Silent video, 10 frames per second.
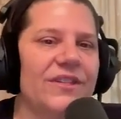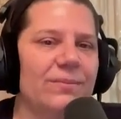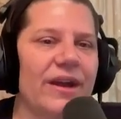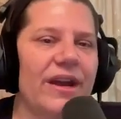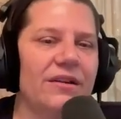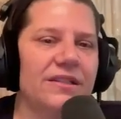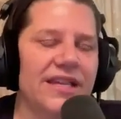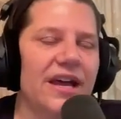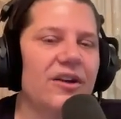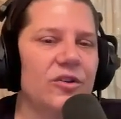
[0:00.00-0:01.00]
the spiral
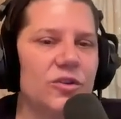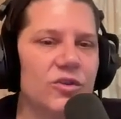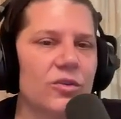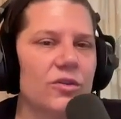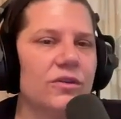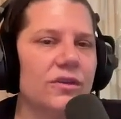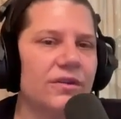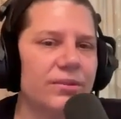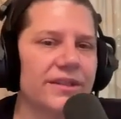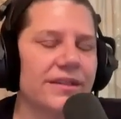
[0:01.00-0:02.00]
is how your soul
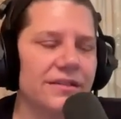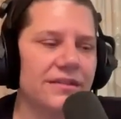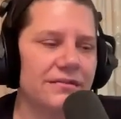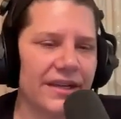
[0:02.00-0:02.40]
completes